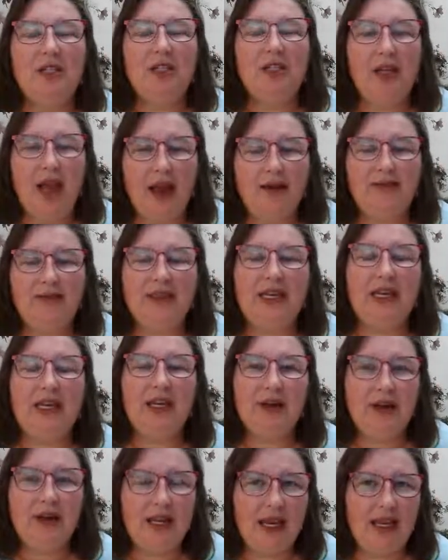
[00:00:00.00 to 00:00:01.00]
So you have
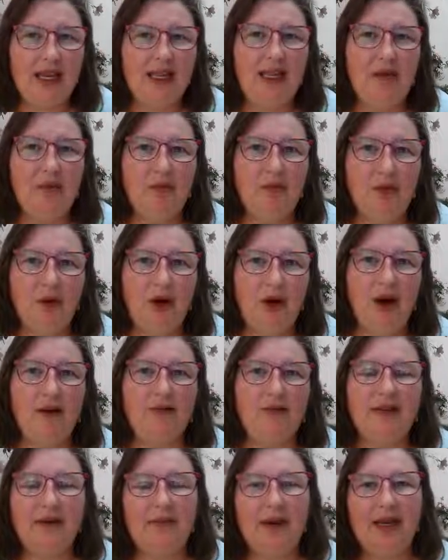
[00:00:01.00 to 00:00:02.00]
to irrigate them more
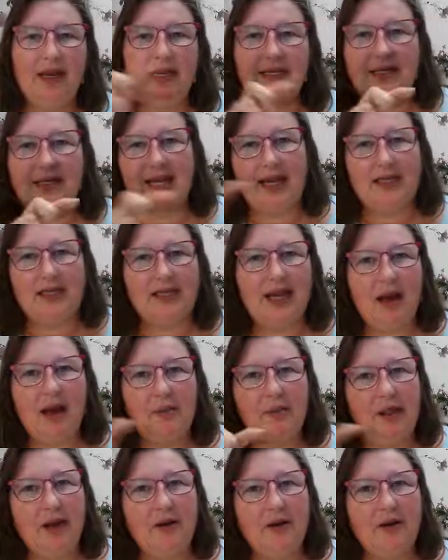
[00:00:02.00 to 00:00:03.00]
often because that
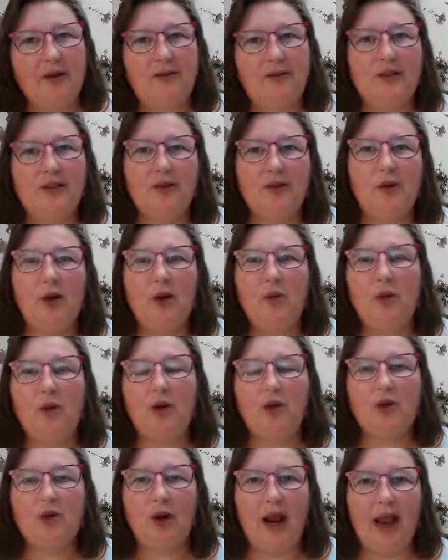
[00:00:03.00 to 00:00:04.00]
top layer of soil
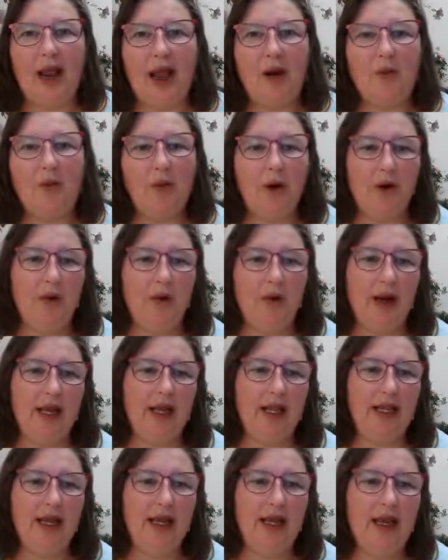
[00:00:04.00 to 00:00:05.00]
will dry out more
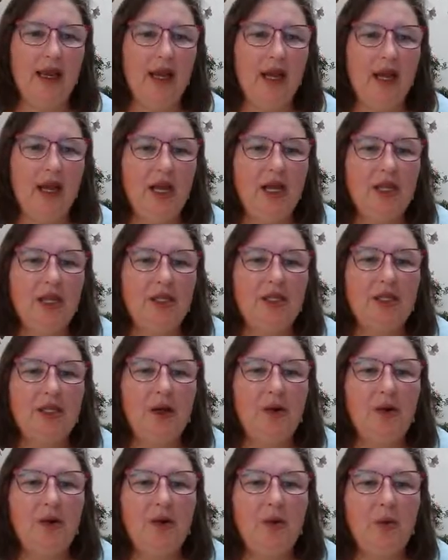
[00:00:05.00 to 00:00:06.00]
quickly.
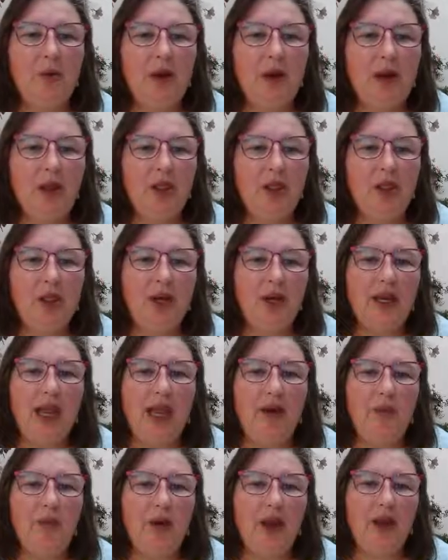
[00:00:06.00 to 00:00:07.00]
So you want to look
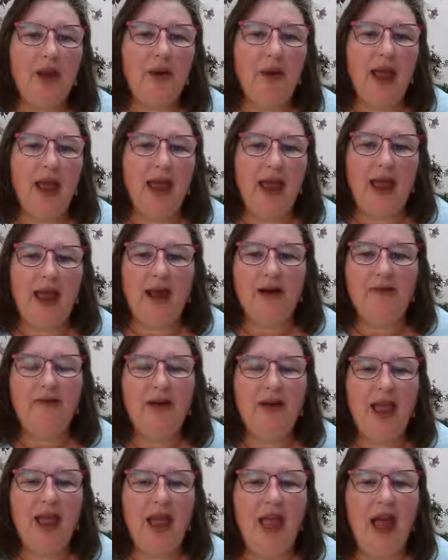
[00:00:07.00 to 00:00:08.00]
at what you
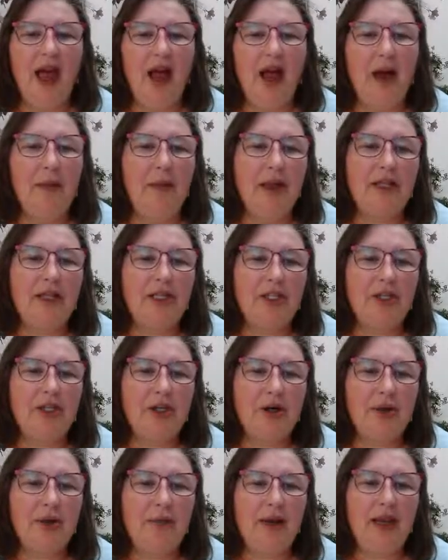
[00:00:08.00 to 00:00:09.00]
have and
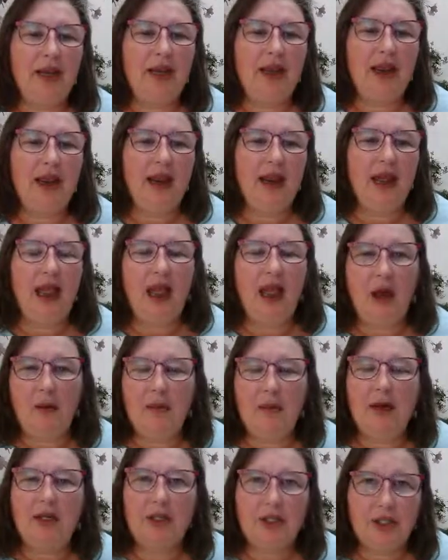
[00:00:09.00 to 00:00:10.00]
determine how
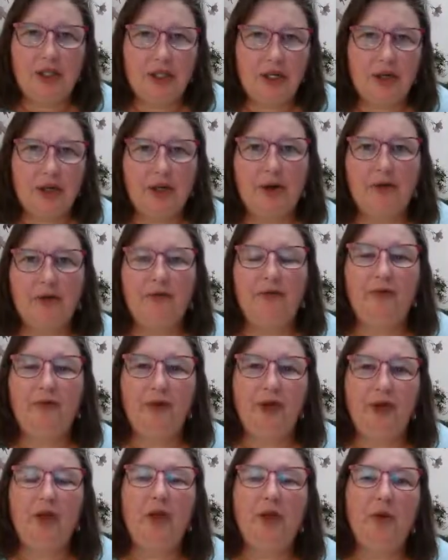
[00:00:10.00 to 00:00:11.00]
much turf
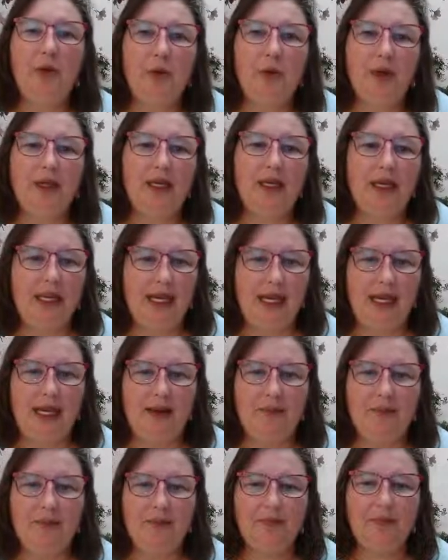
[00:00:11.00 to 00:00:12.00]
do you really
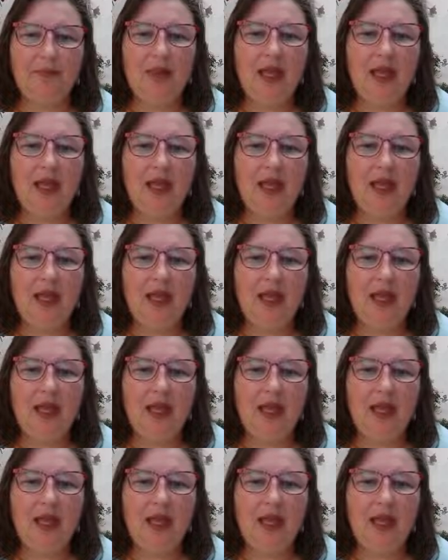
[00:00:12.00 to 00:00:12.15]
need.